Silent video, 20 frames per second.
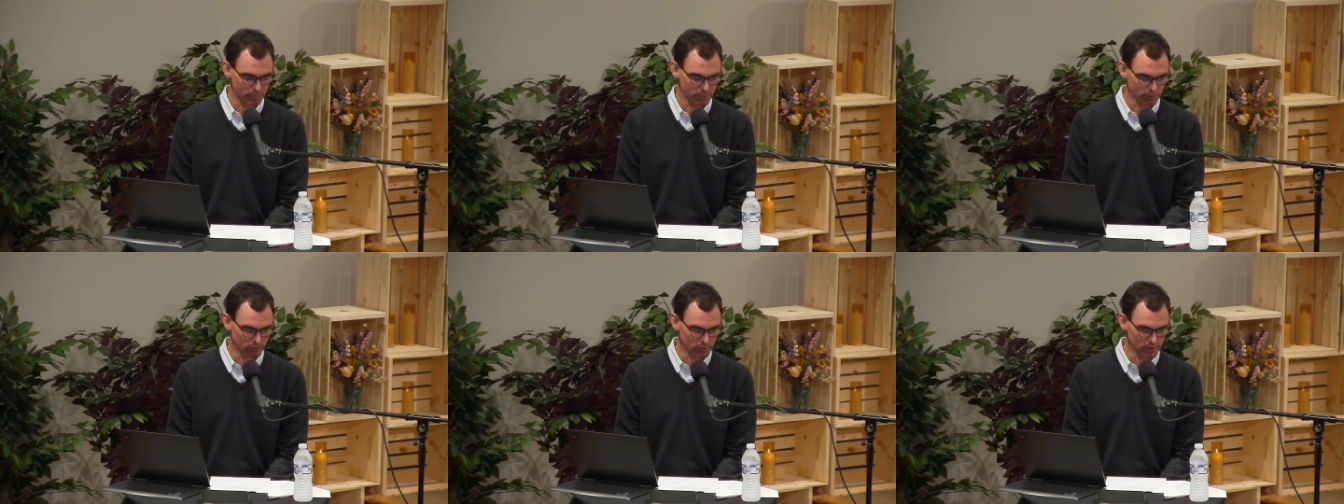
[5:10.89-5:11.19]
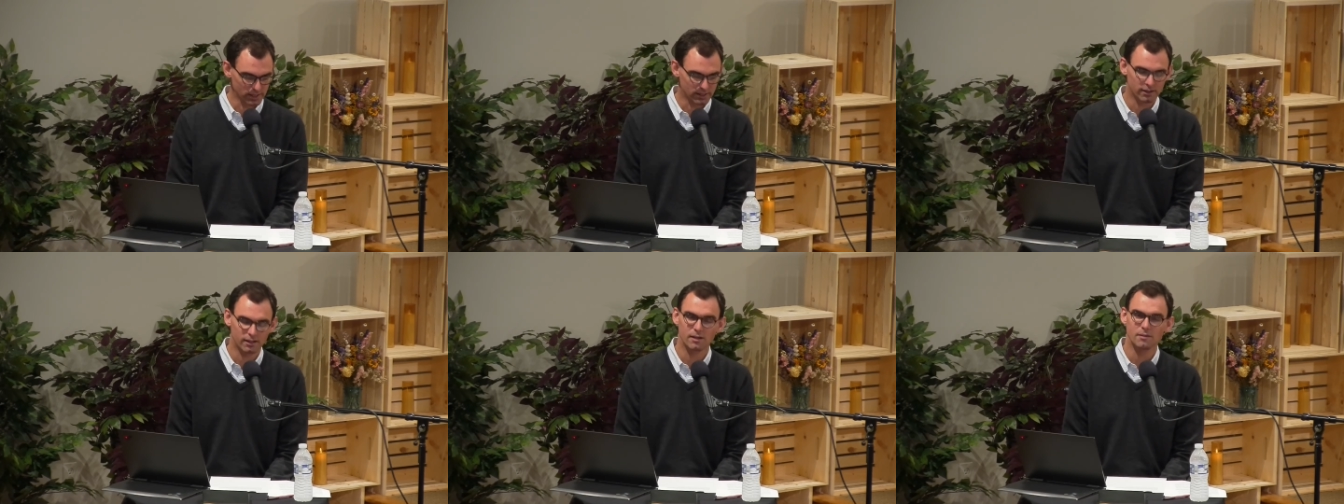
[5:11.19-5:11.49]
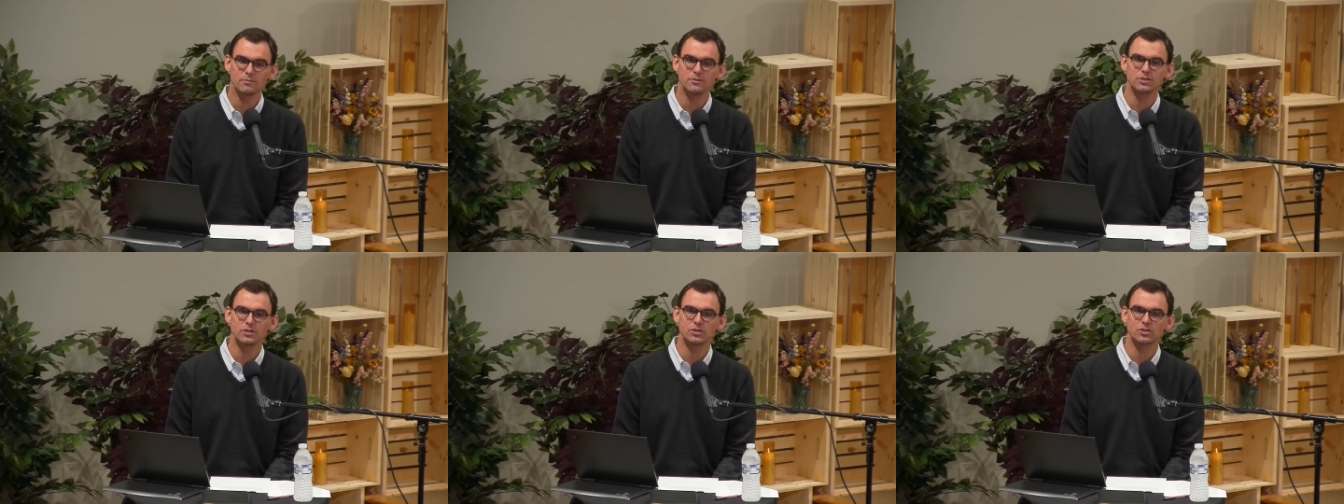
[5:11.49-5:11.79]
But when it
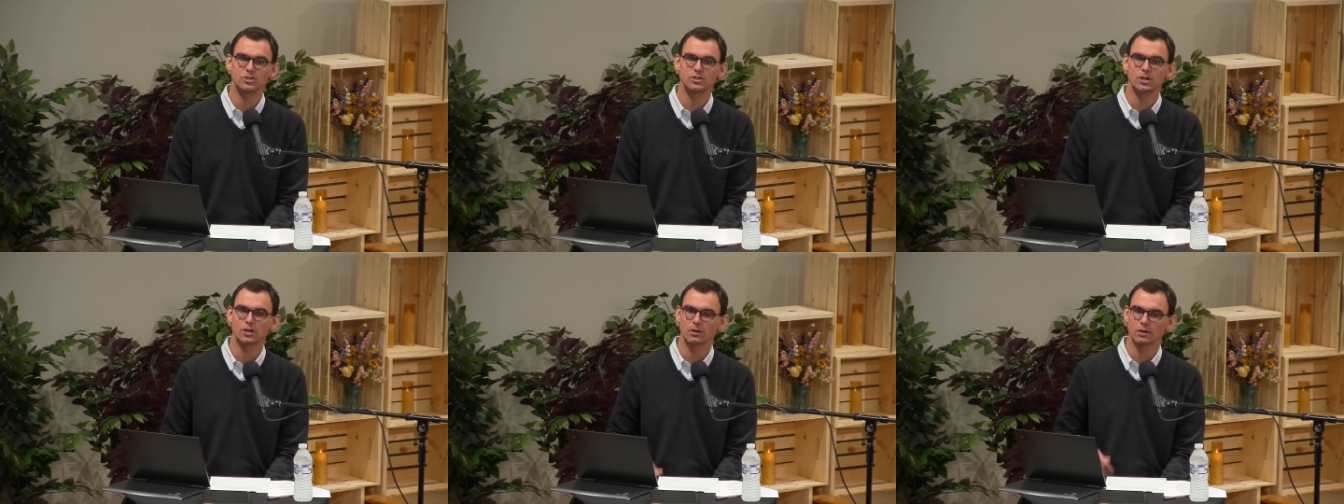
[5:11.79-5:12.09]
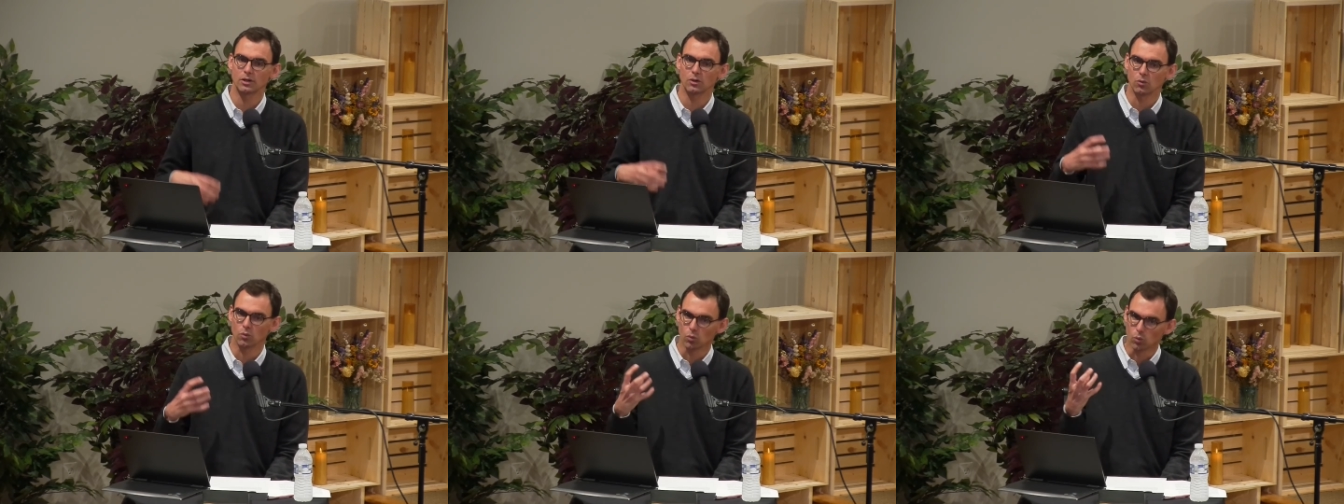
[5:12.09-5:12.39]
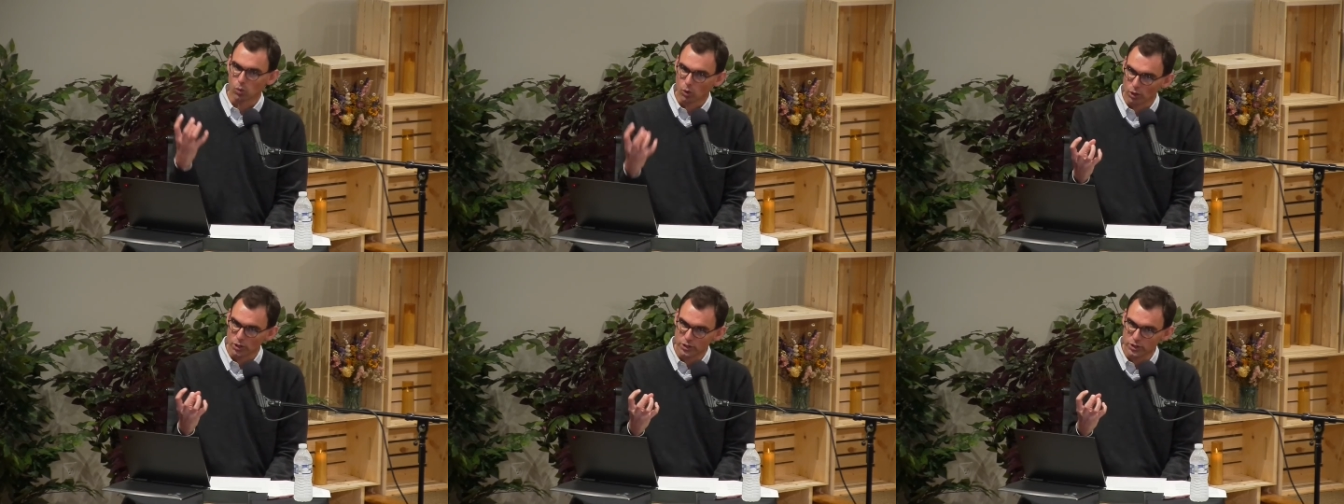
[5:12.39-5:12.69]
comes to
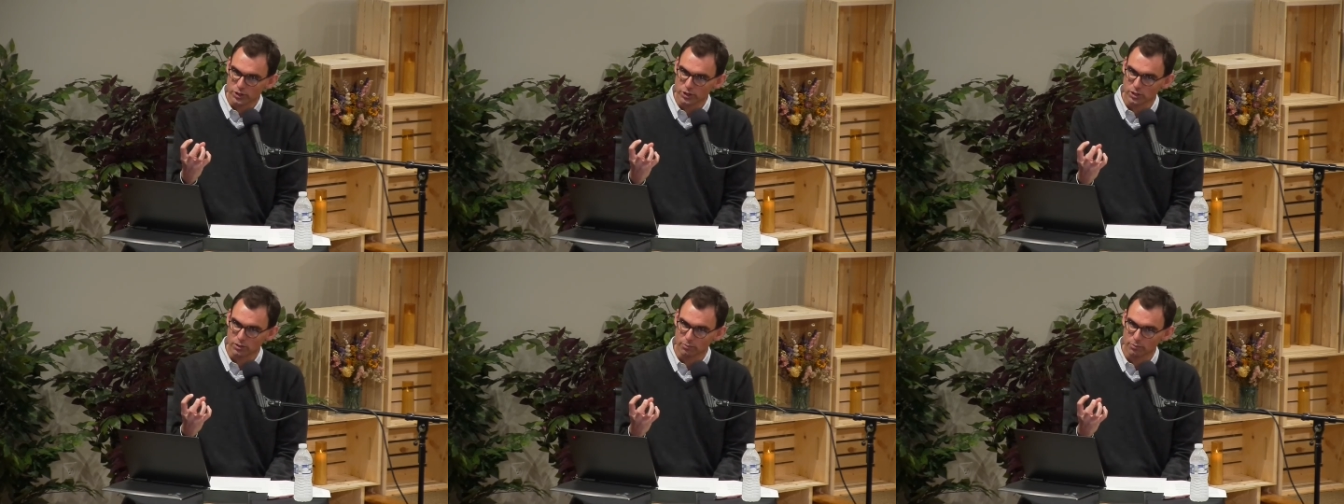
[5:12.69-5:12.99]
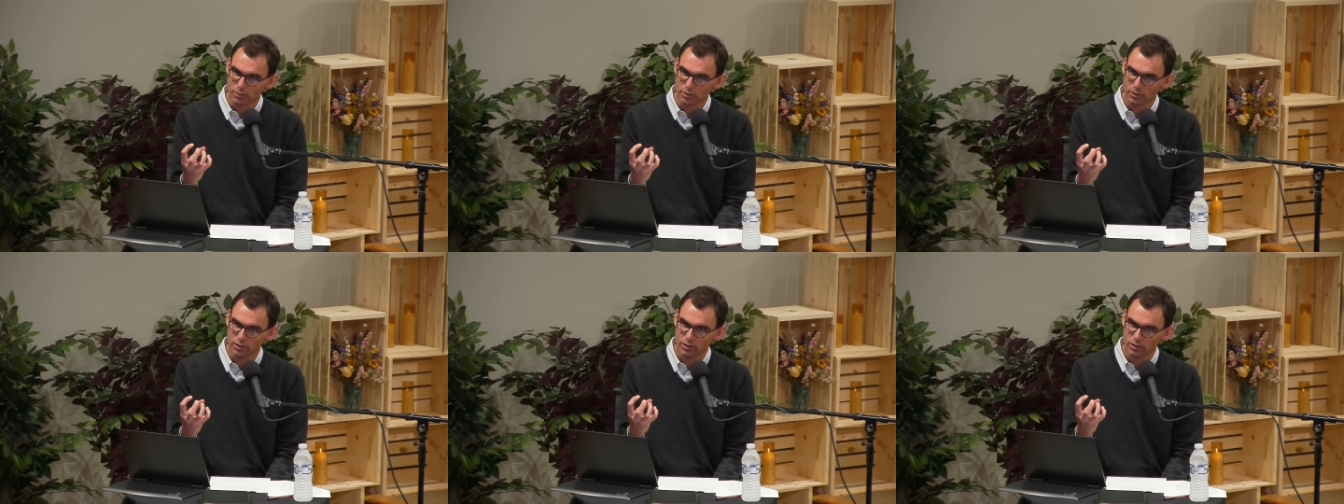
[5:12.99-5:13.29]
sharing worship